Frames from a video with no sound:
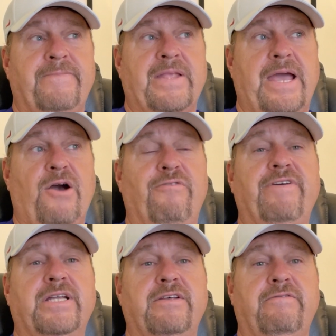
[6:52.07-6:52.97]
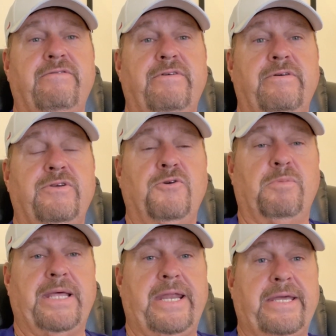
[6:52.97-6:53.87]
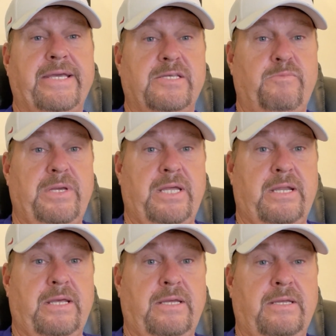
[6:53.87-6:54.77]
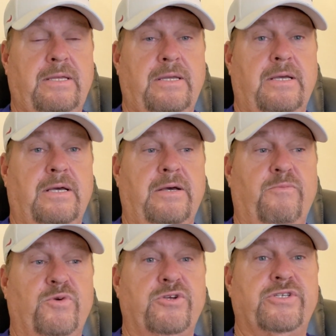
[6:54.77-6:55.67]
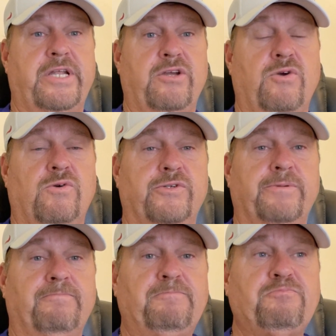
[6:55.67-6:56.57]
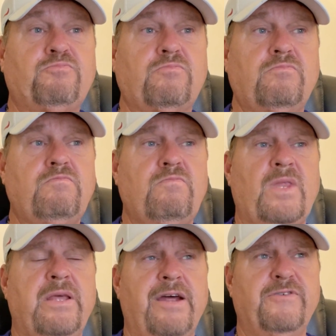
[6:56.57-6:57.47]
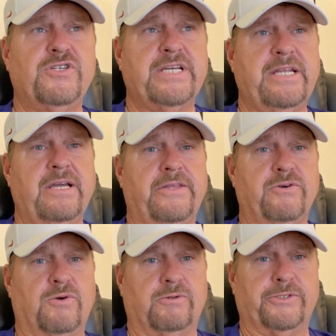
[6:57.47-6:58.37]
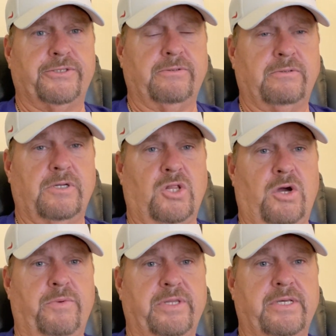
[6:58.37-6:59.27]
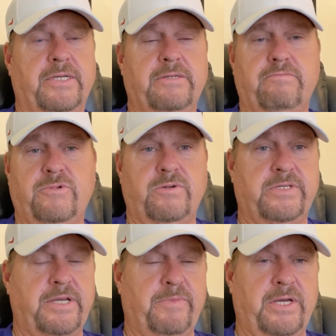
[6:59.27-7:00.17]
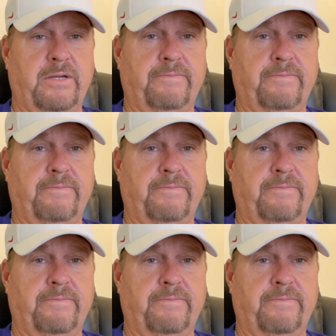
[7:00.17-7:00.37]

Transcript: how effective your planning has been when you're setting goals. Now, if you're setting other goals along with this, do the same thing.